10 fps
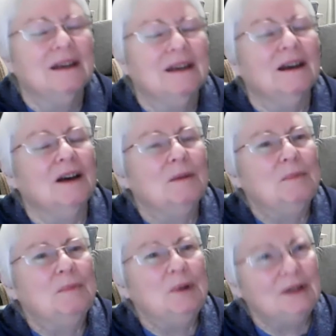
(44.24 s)
um,
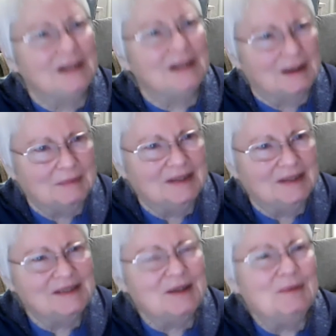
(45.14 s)
book club.
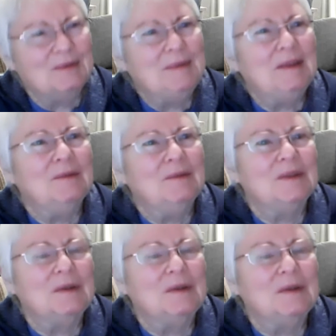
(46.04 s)
So we meet with
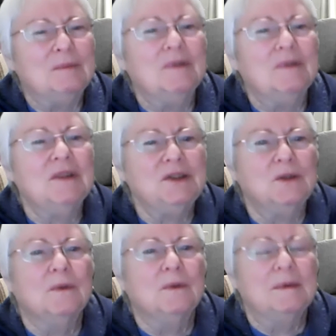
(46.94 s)
a professional
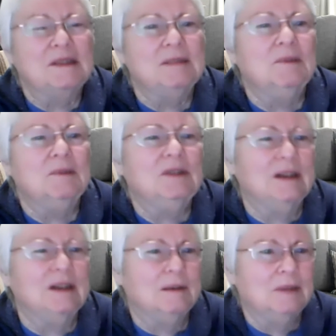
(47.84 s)
women's book
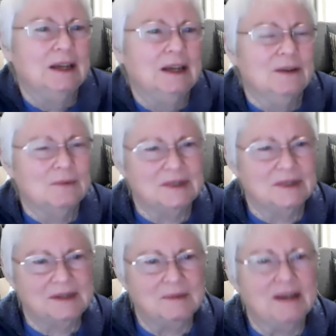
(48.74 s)
club once a
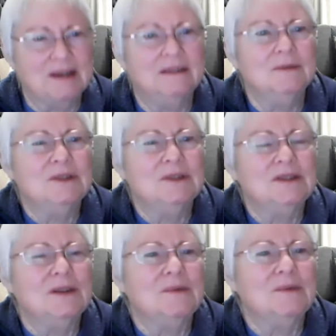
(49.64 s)
month, which is
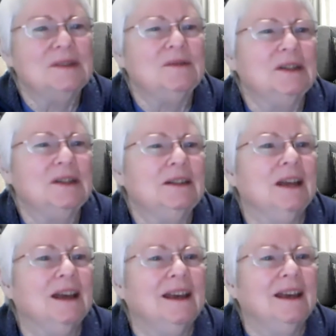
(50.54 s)
always fun.
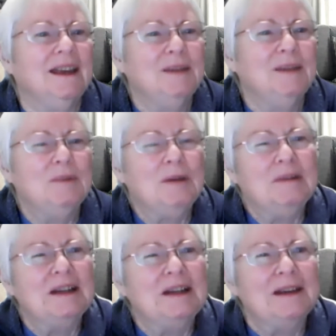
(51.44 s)
And Barbara and
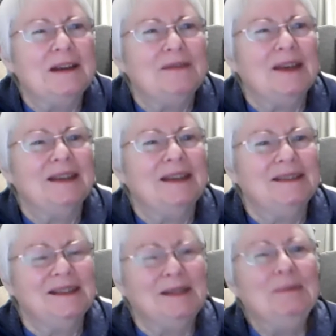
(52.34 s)
I have had
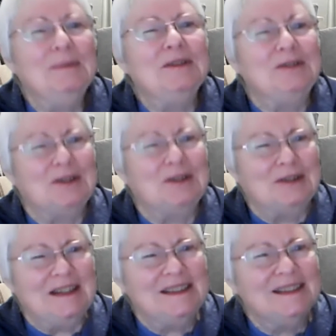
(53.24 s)
similar
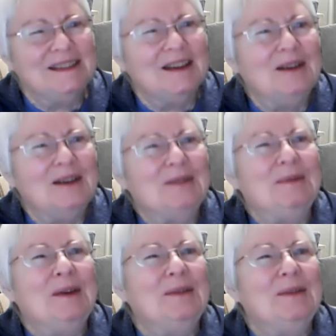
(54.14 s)
journeys uh,
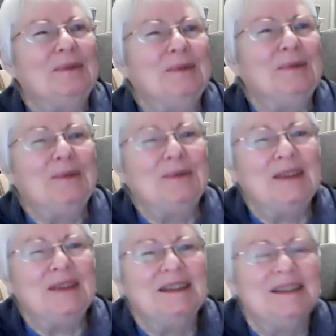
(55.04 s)
through
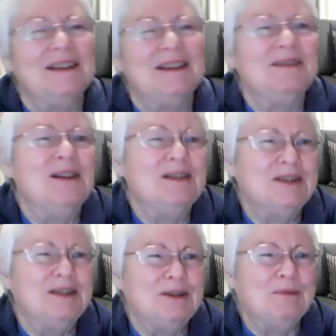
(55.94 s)
the
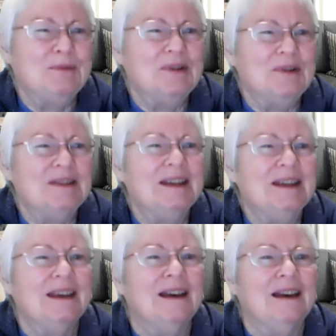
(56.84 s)
technology world
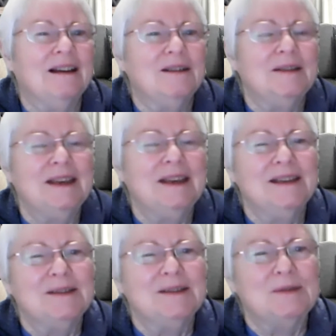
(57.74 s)
uh,
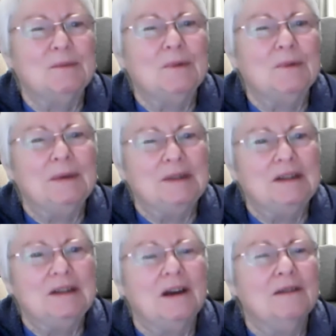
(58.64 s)
as women
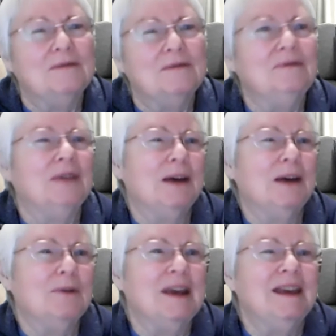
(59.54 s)
of our
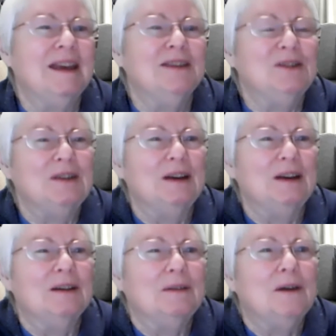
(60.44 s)
age uh,
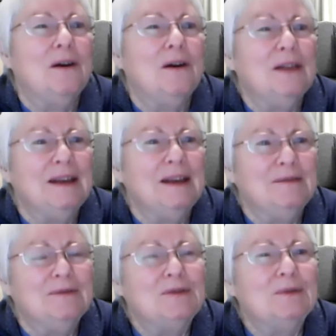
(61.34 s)
all have
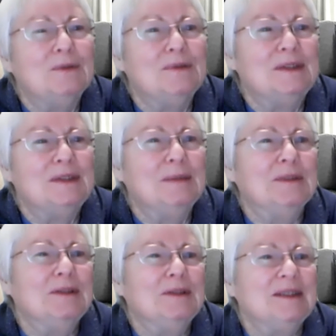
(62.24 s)
sort of similar
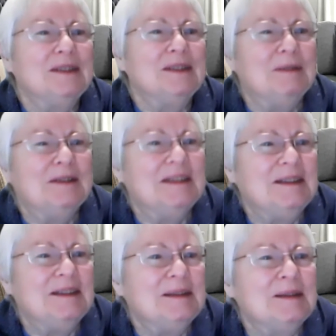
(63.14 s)
experiences.